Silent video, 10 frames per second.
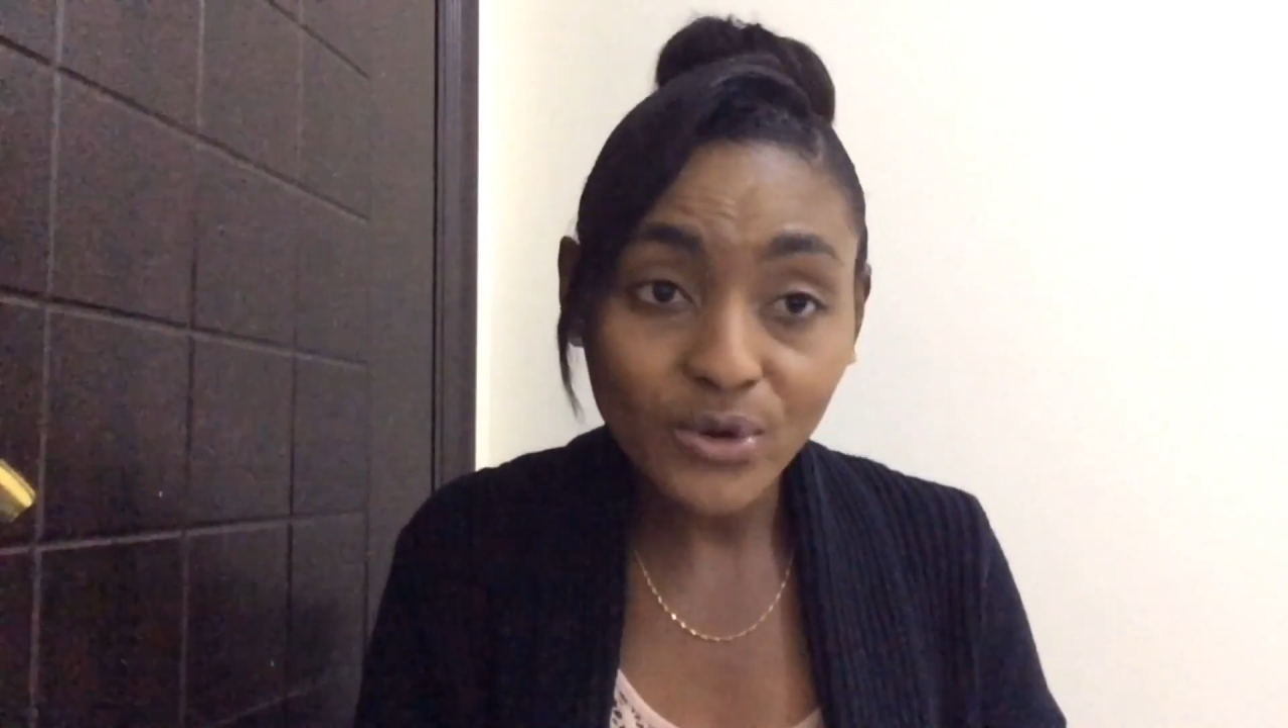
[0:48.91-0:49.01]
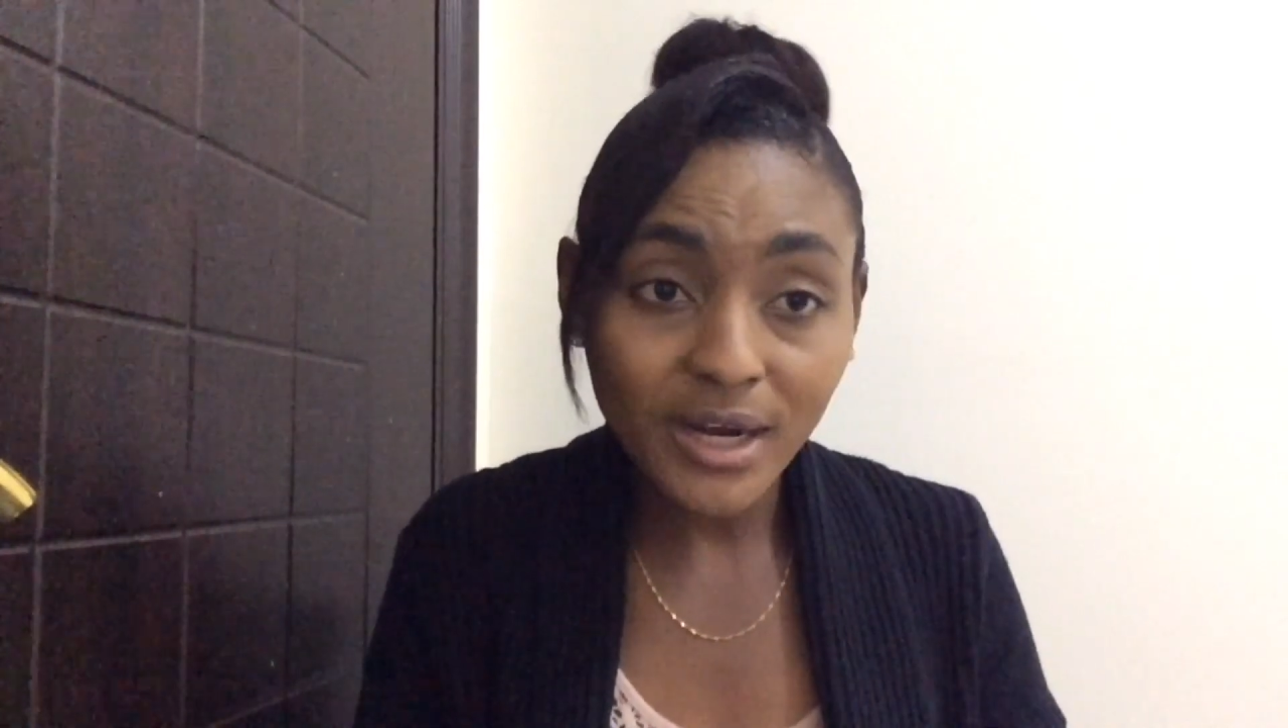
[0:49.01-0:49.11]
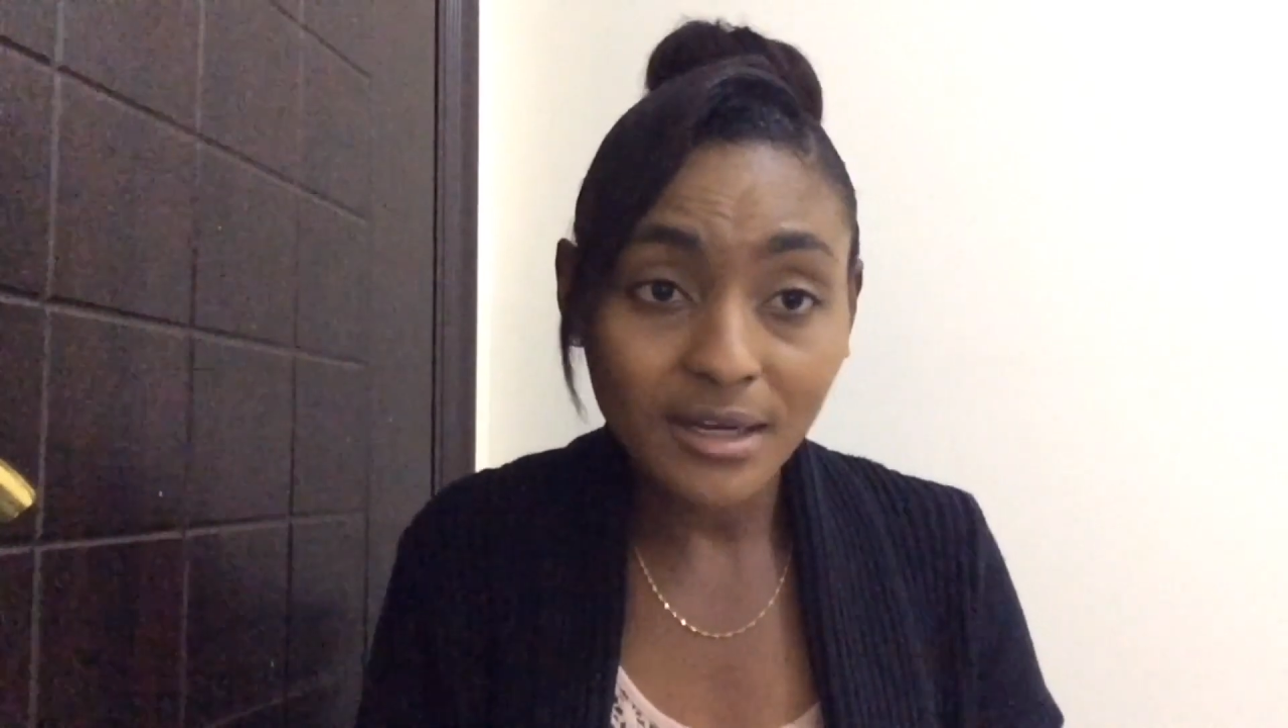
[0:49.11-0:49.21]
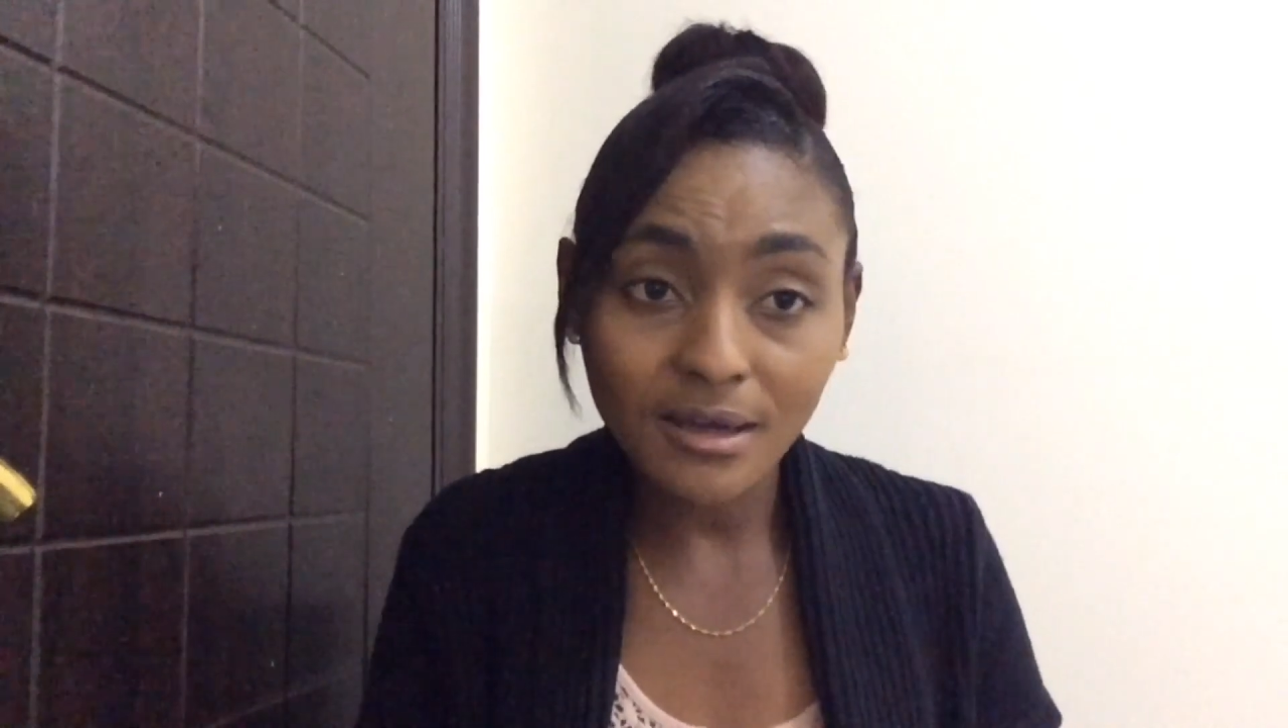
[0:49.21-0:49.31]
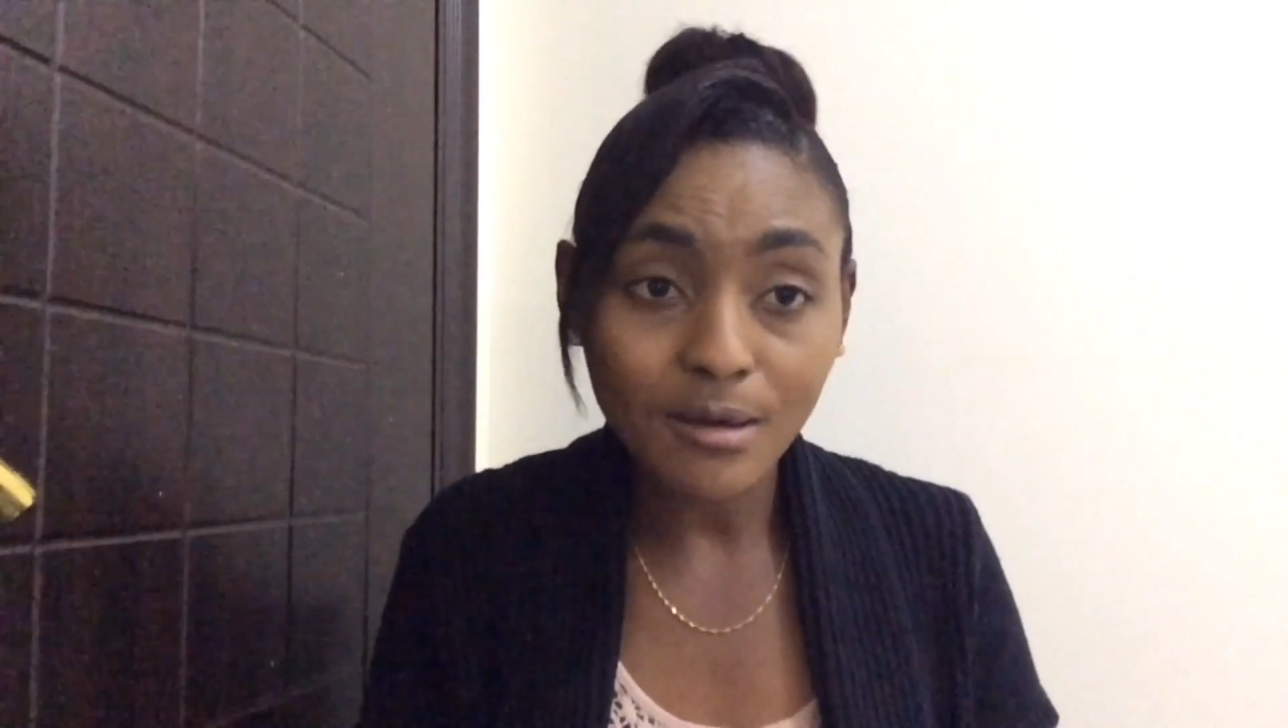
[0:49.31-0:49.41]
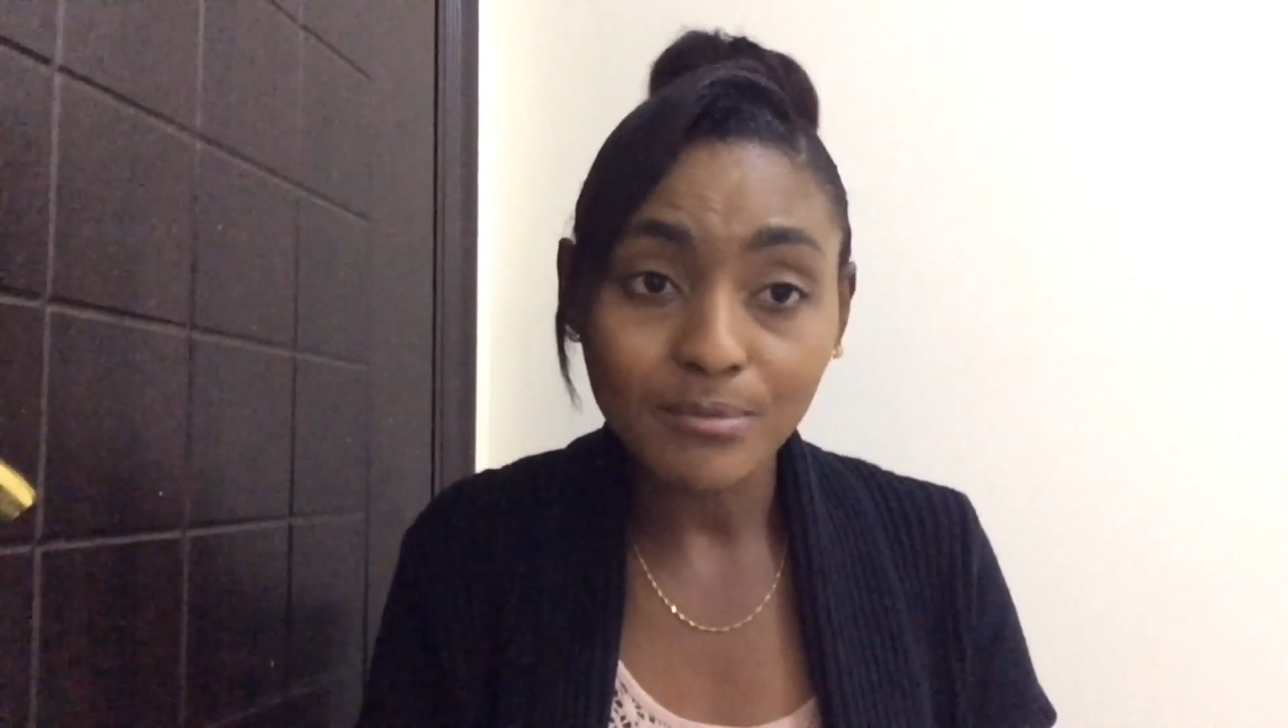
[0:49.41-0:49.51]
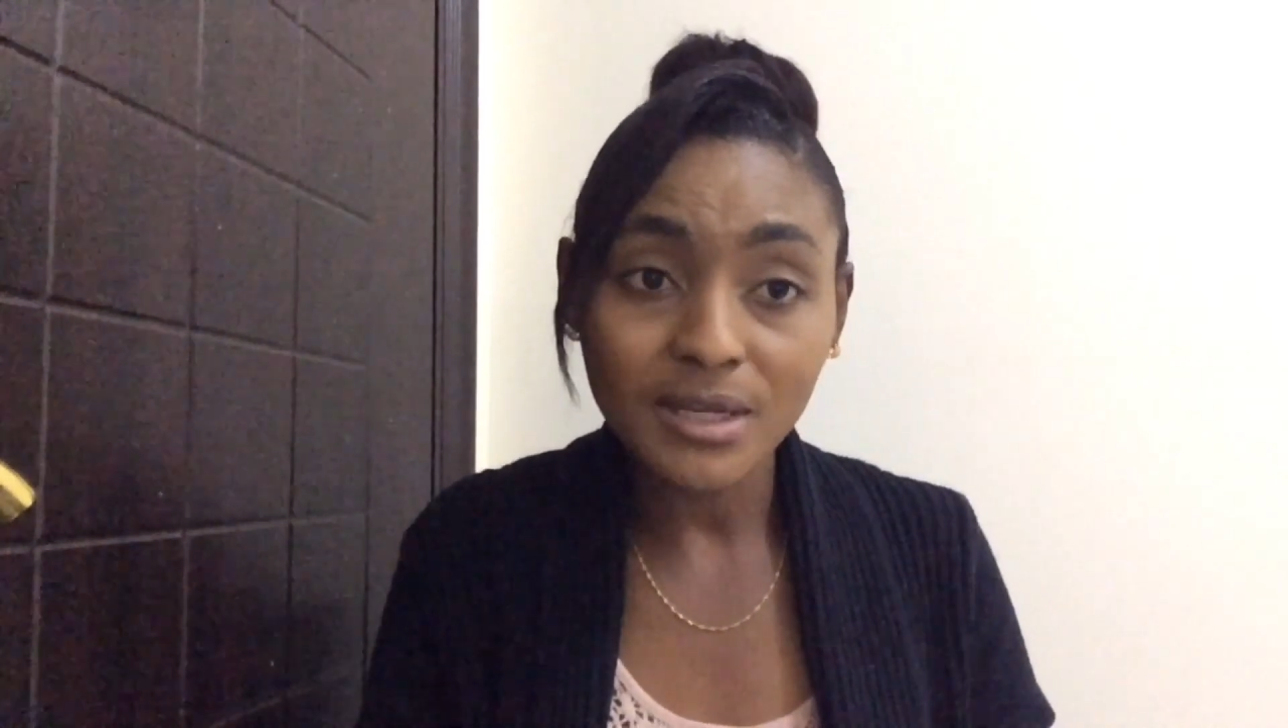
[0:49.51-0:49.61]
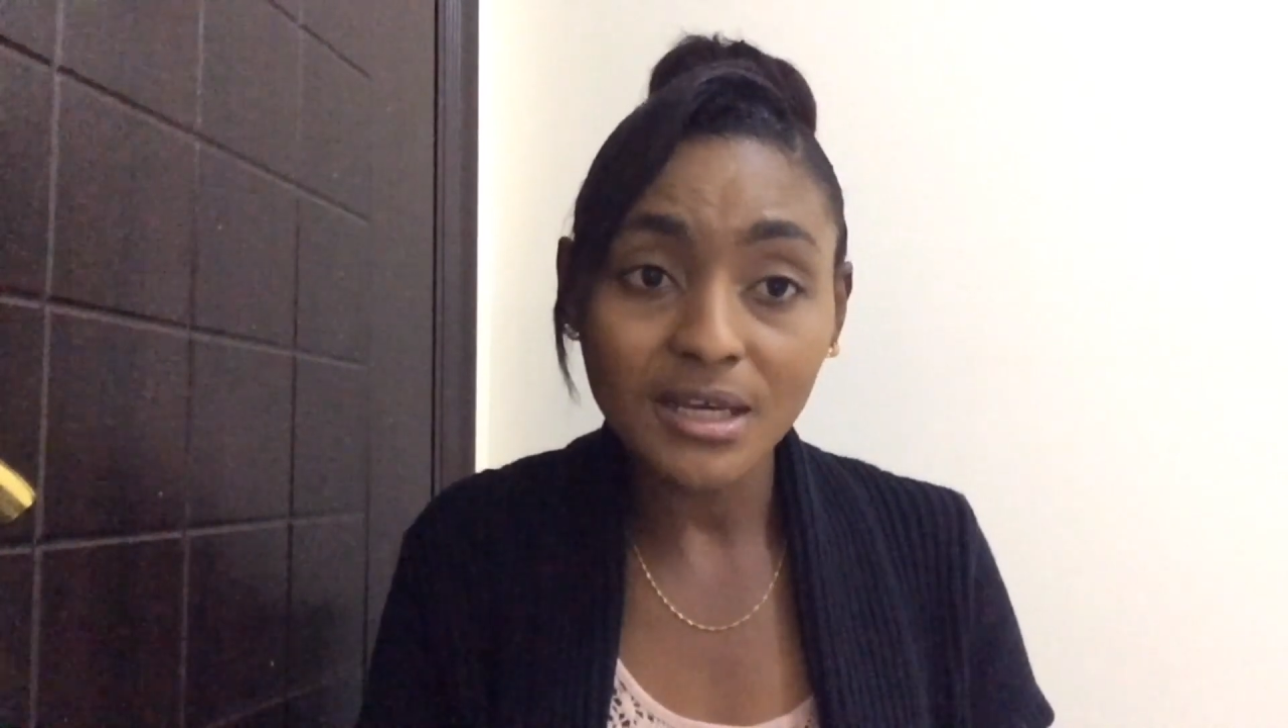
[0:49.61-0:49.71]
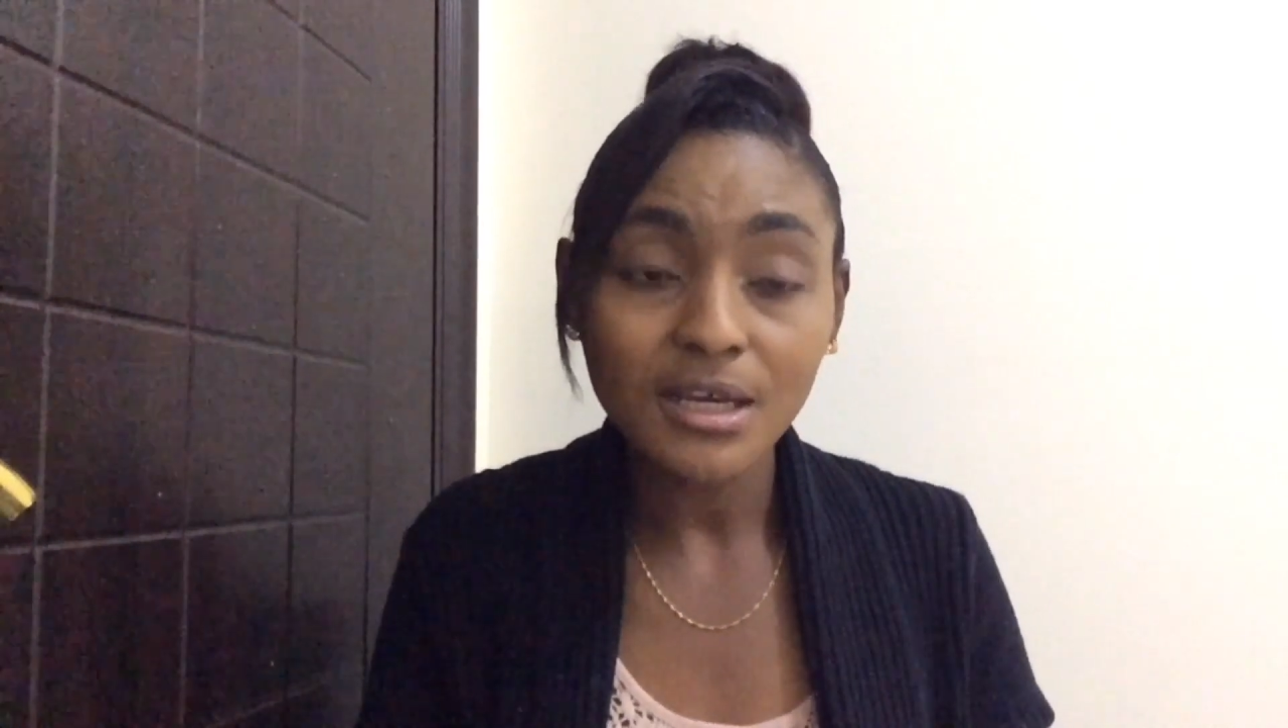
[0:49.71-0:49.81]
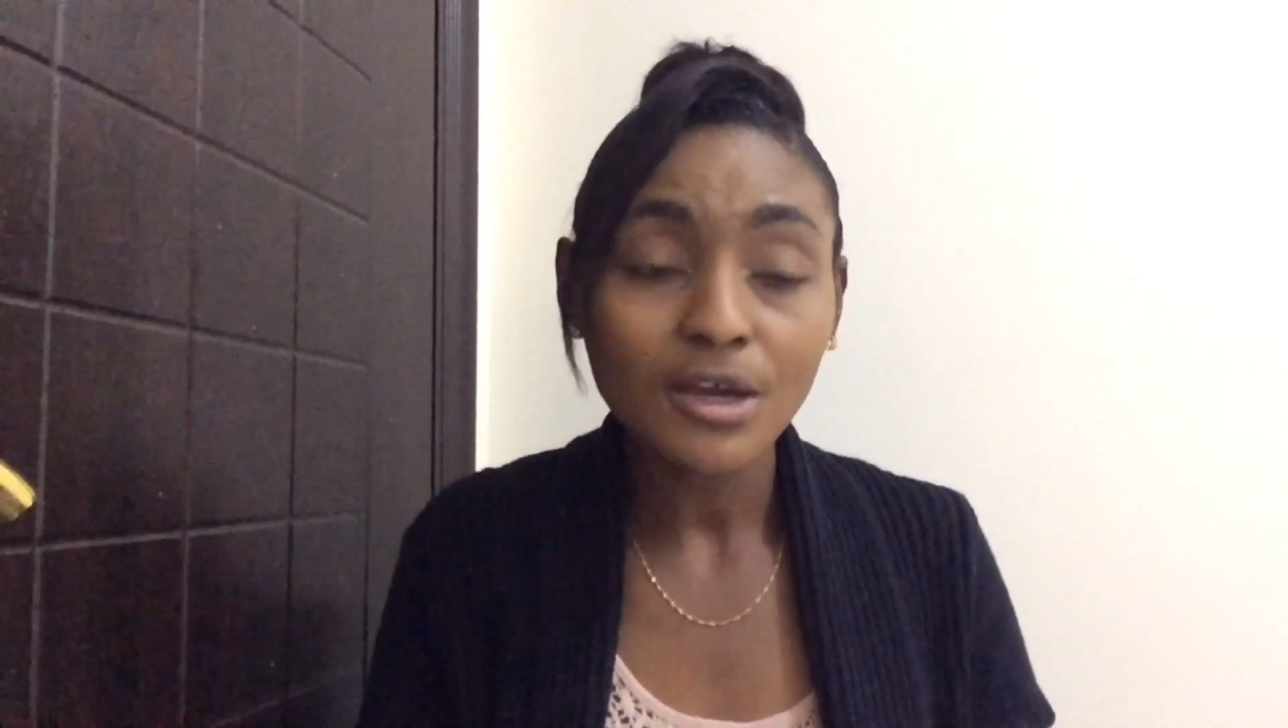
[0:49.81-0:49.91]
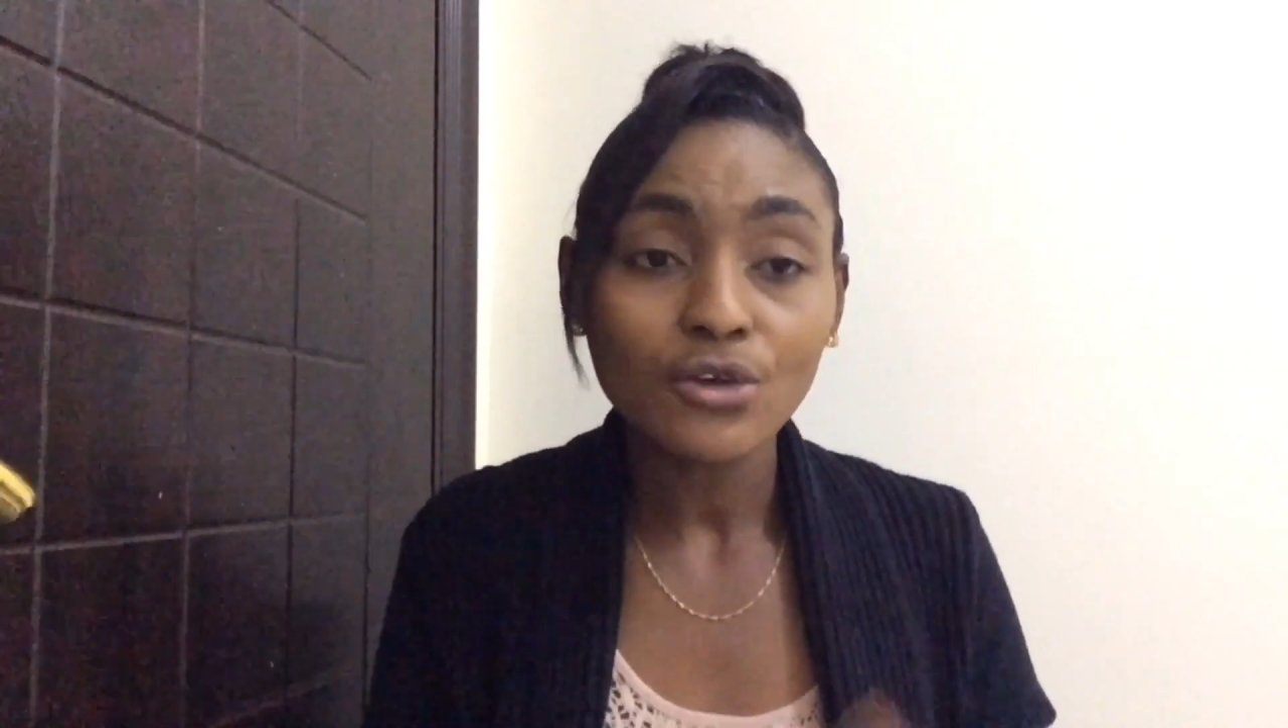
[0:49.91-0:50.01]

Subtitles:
any company.